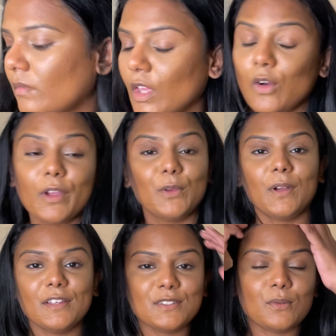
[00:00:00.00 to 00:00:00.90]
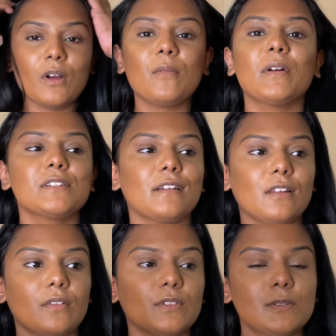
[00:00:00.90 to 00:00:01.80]
Okay, you guys know how much I
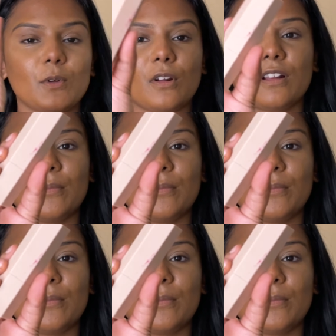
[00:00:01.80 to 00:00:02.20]
love this product.